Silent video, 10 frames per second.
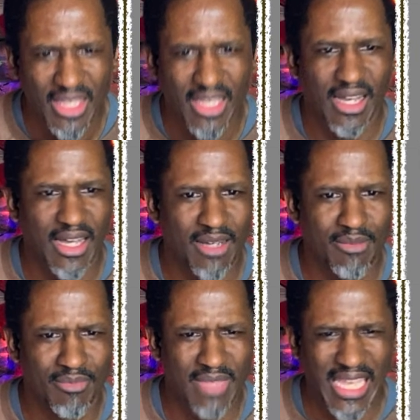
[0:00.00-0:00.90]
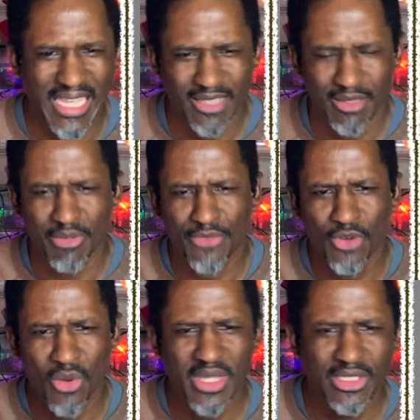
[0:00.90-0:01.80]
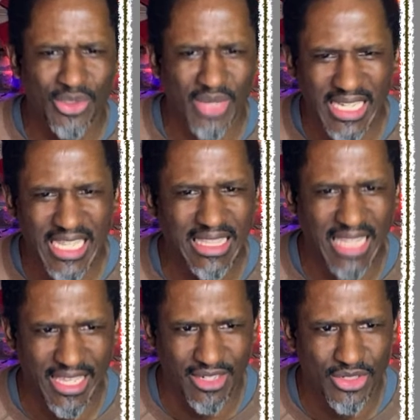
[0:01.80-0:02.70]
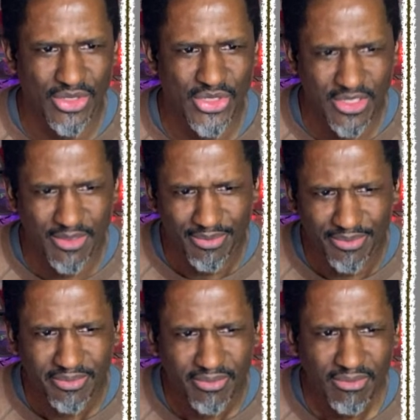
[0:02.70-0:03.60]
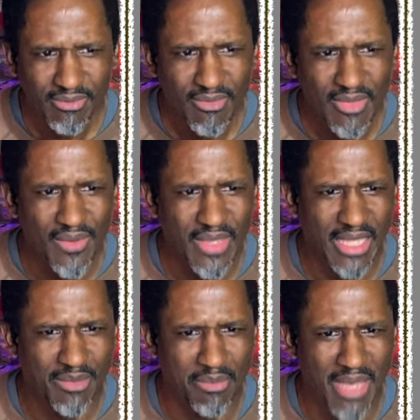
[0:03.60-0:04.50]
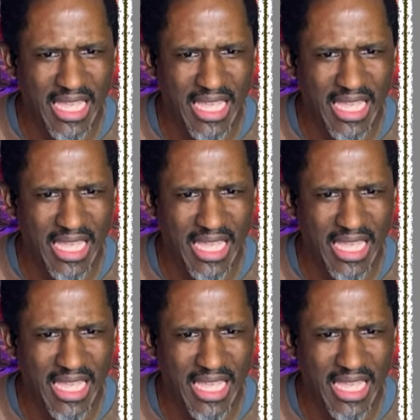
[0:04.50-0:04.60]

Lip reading: and before we do any layers, okay, let me back